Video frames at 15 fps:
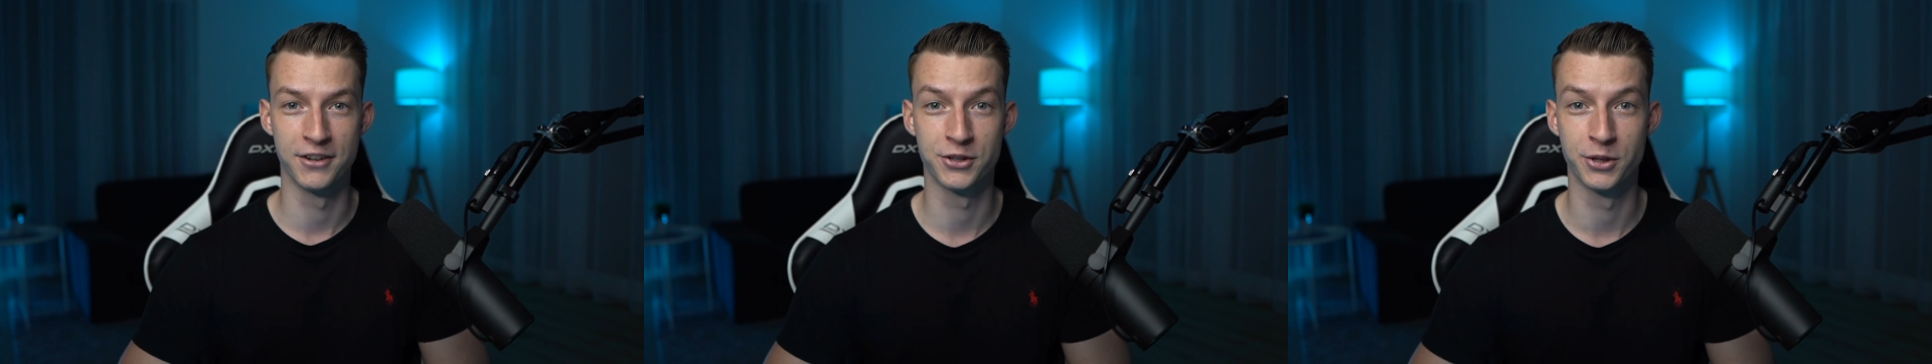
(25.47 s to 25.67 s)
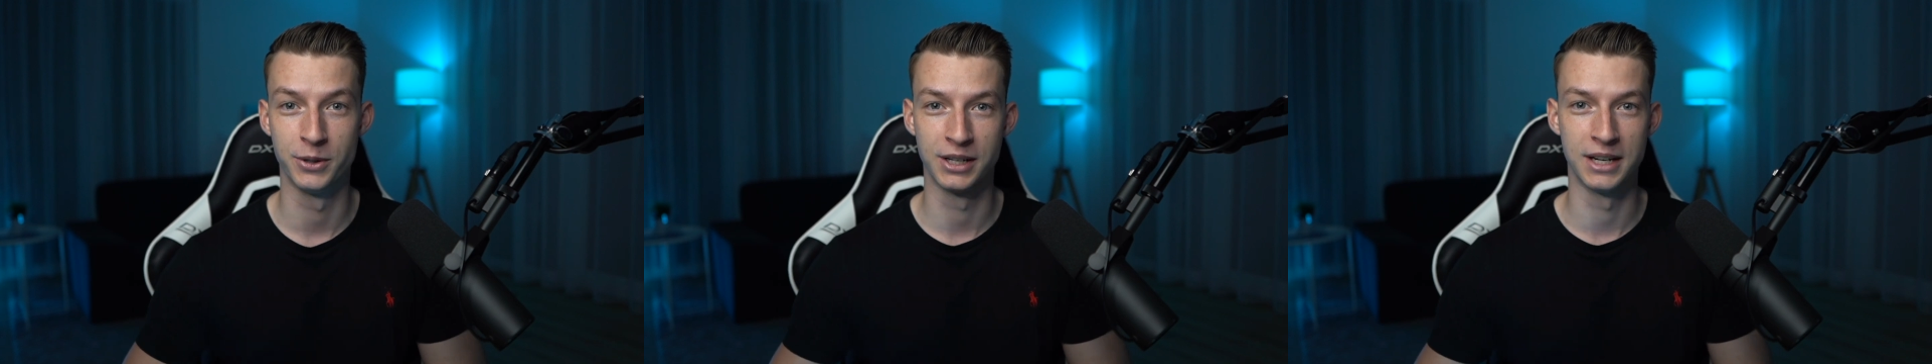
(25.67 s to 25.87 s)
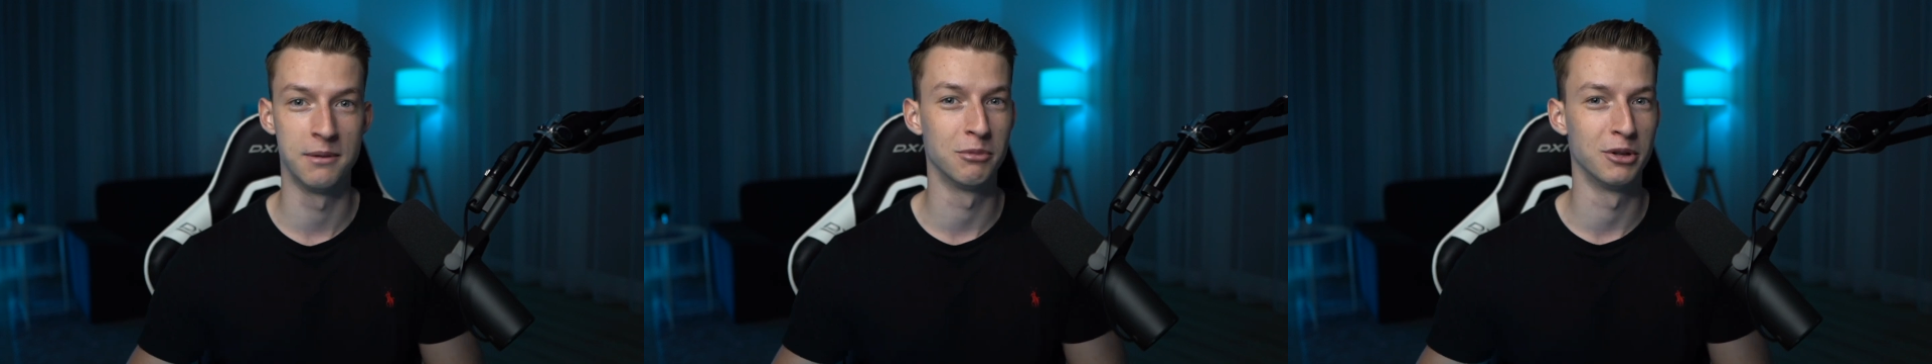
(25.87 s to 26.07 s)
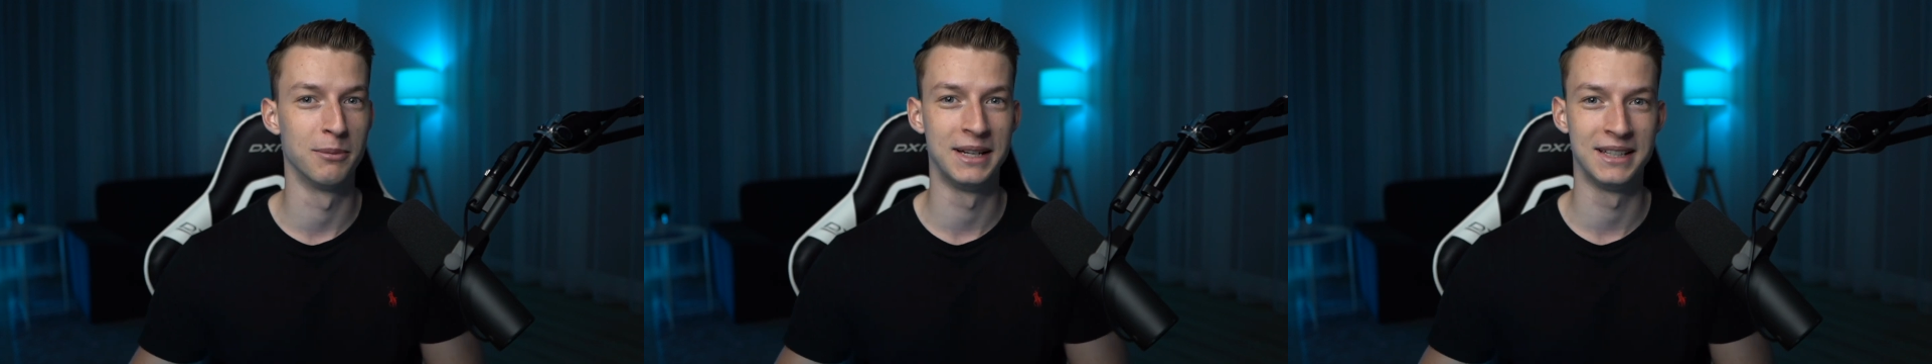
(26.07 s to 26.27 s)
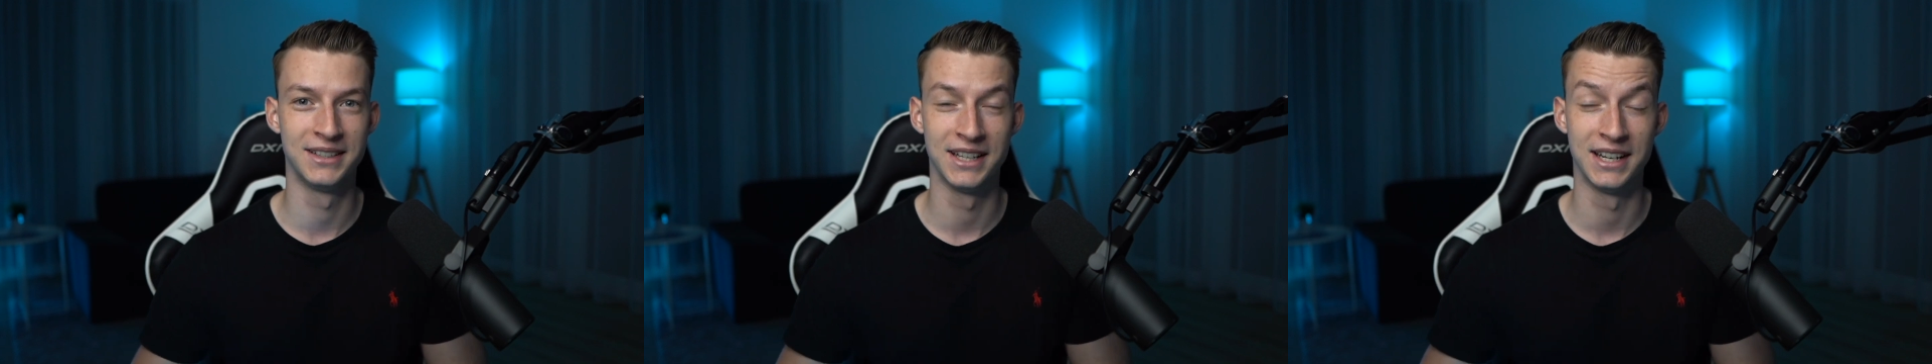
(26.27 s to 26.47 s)
so you can
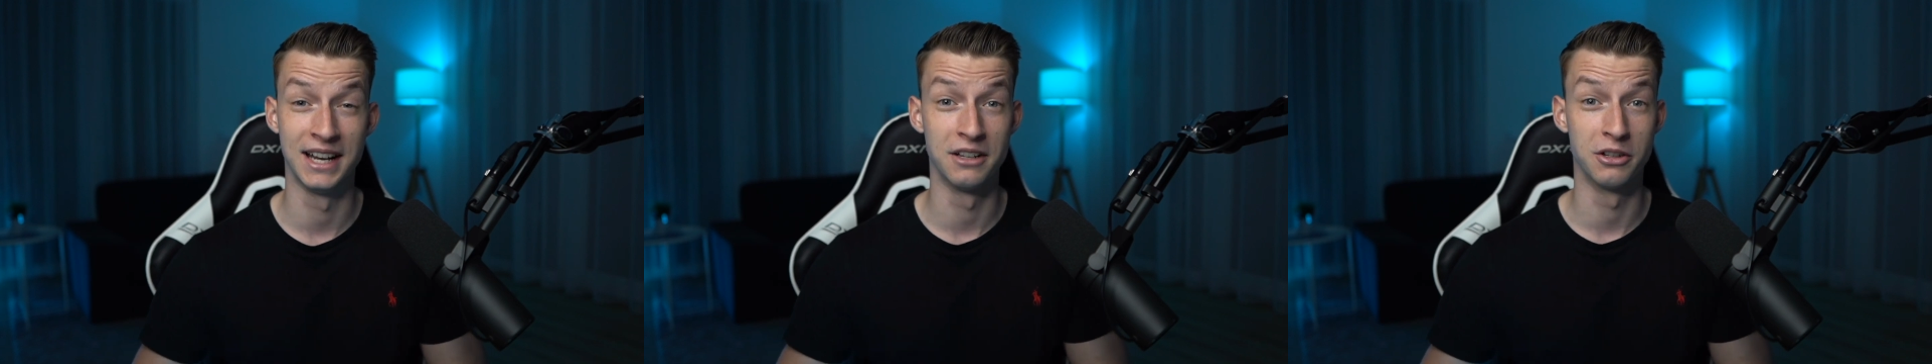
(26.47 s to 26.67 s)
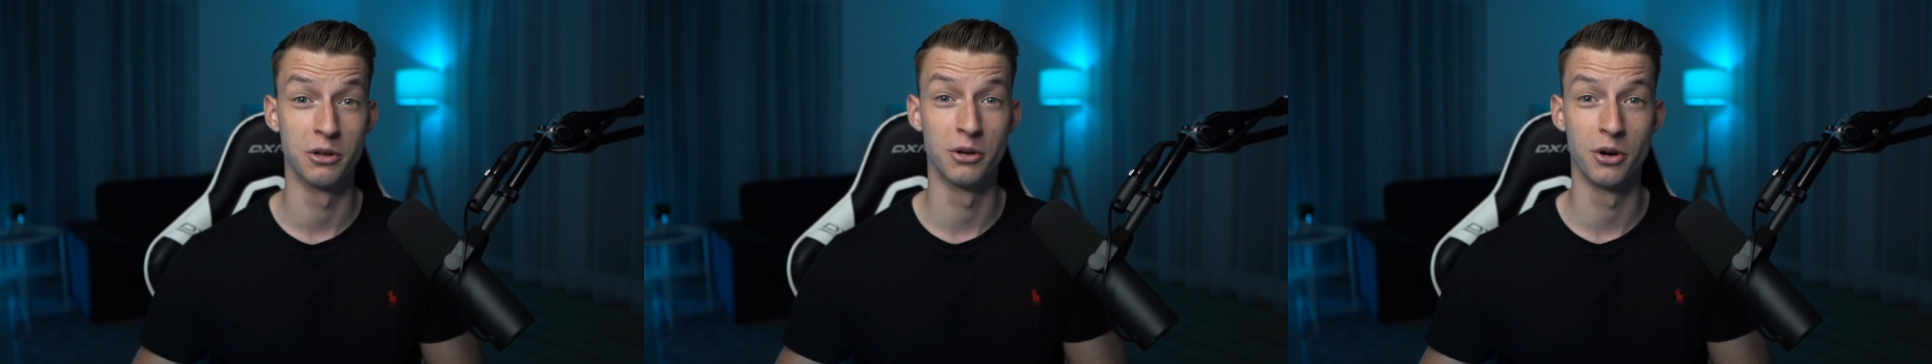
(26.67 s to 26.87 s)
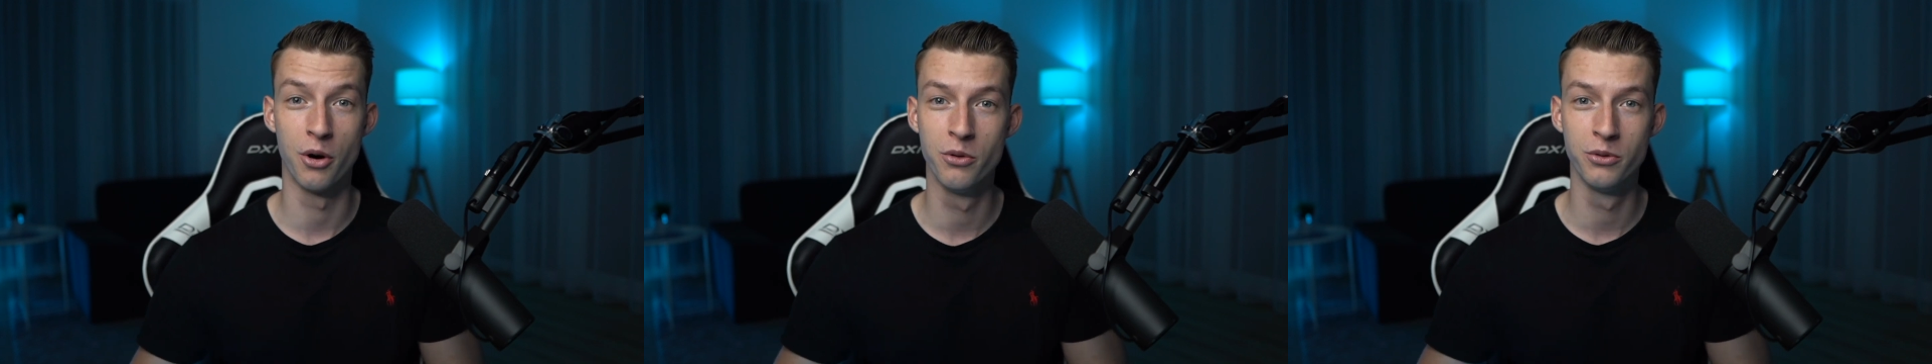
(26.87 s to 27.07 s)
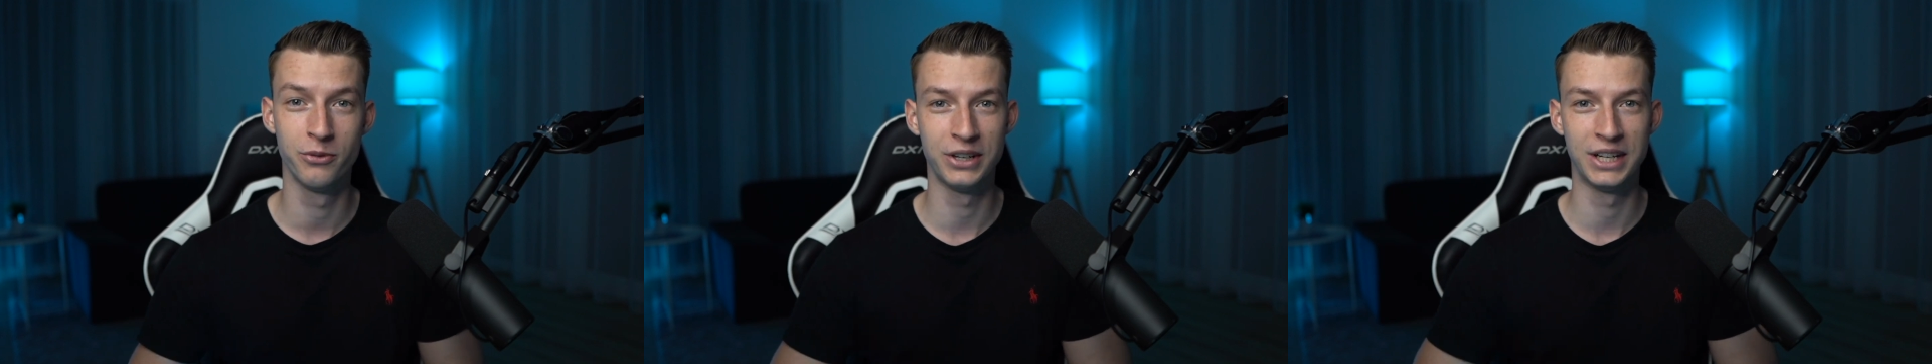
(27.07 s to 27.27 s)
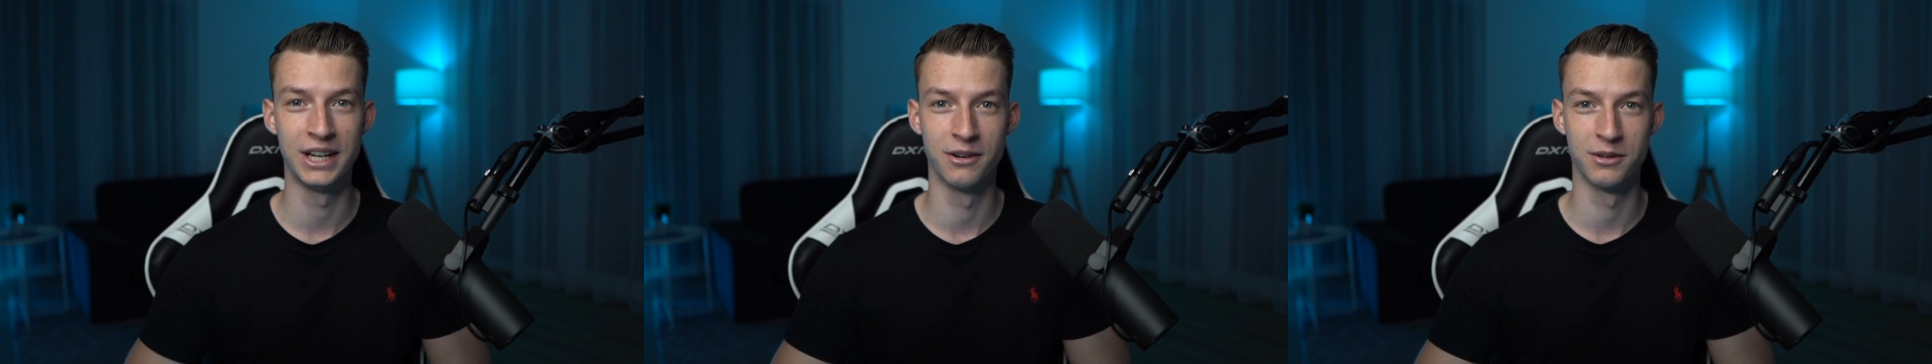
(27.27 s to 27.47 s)
implement it in your own
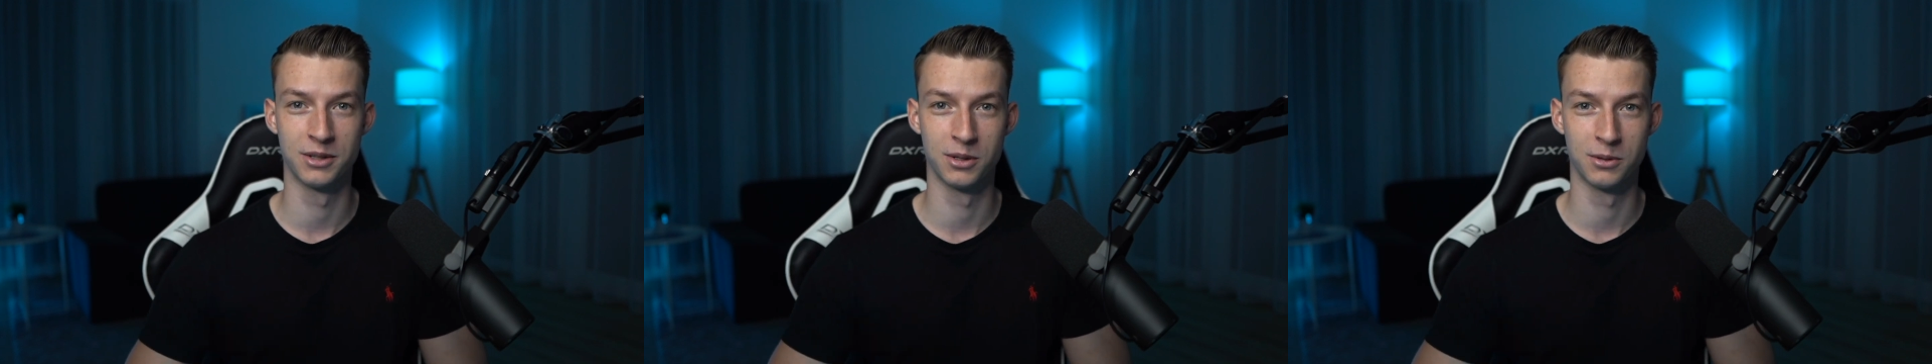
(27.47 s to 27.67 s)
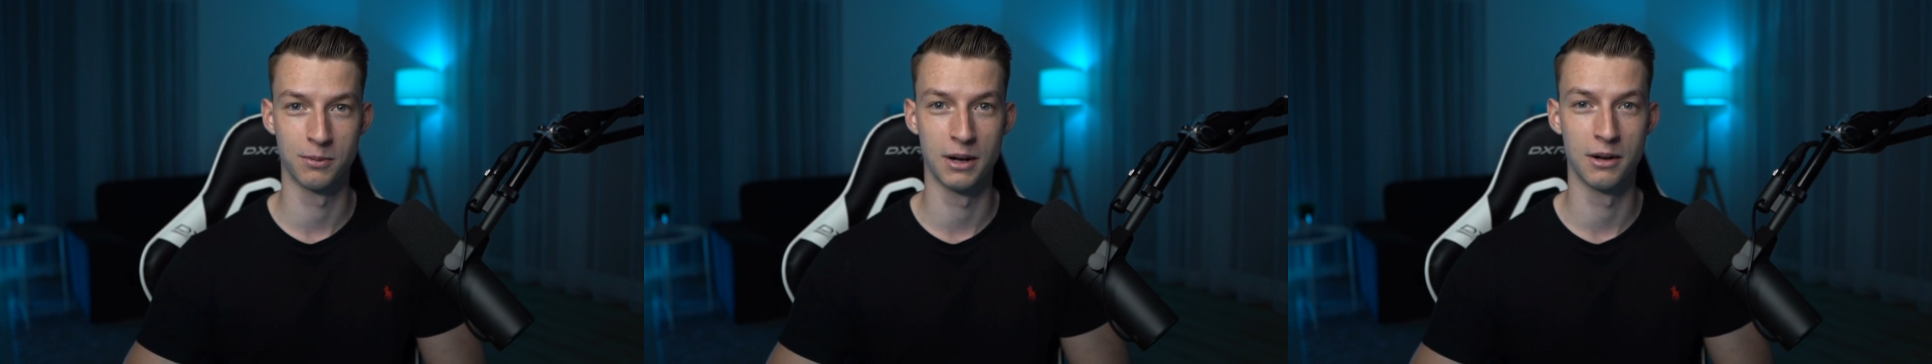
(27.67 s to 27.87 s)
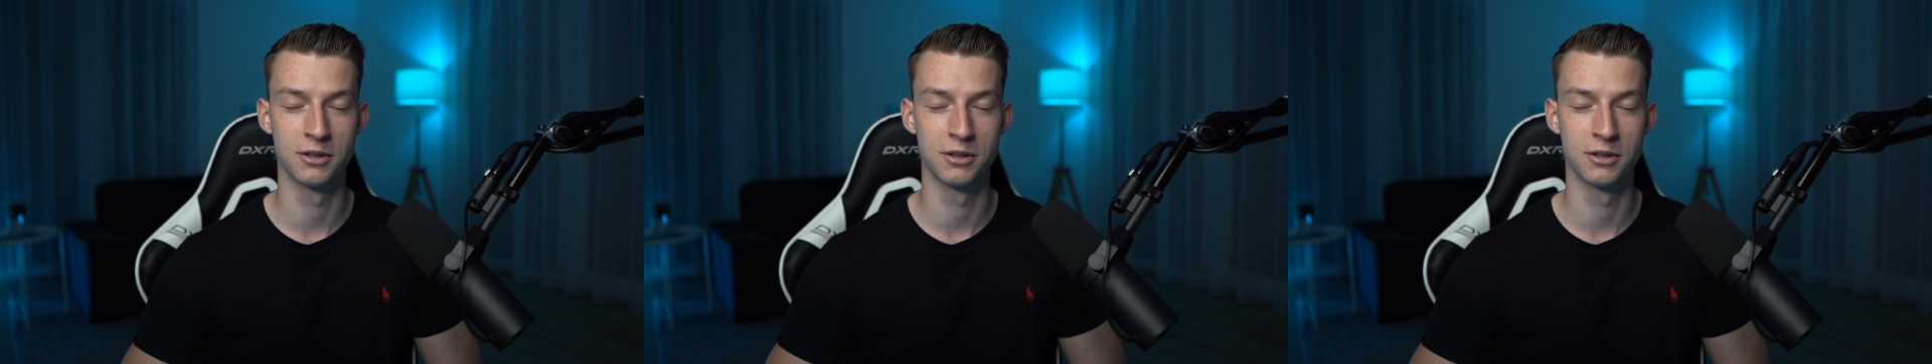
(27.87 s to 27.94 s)
videos as well.